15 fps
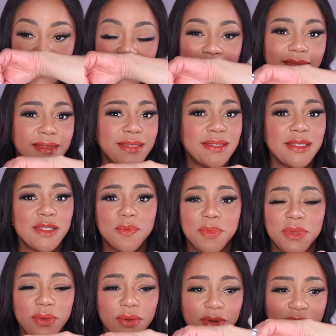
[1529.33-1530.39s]
And this is
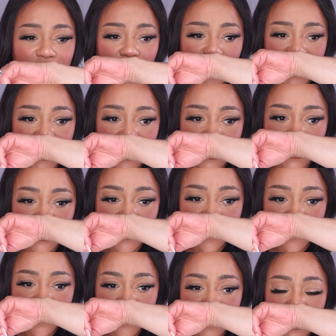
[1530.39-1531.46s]
beautiful
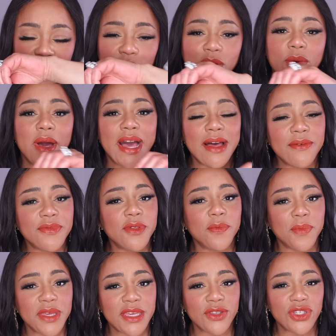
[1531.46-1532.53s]
because you have the
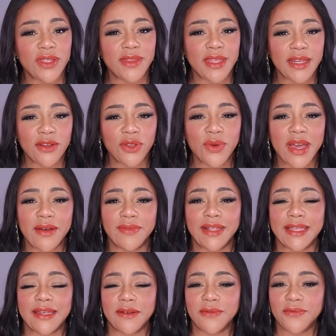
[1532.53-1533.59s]
peach and then you have
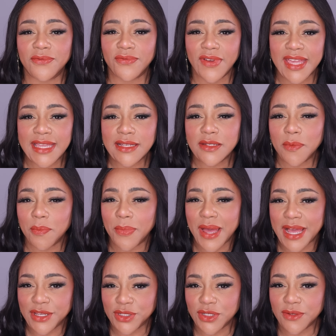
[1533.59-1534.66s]
like a faint
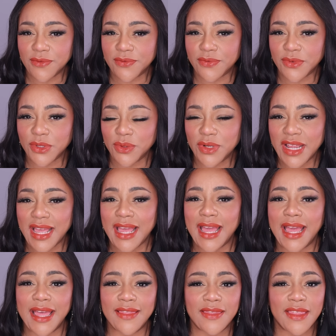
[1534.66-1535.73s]
passion fruit,
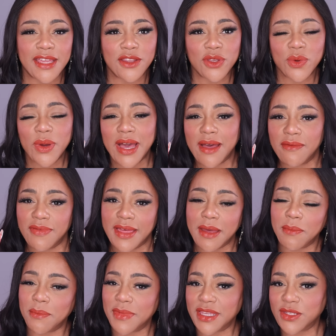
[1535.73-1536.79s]
and then you have
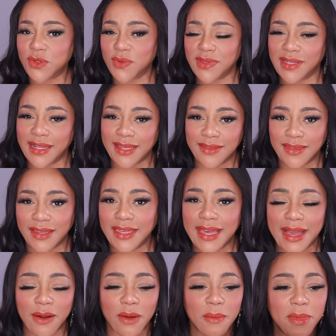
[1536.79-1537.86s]
that mixed with like the
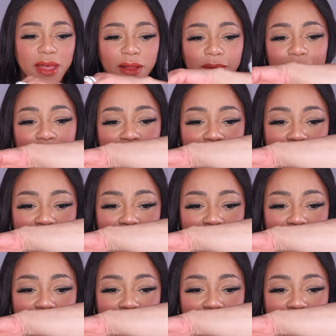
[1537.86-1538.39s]
caramel.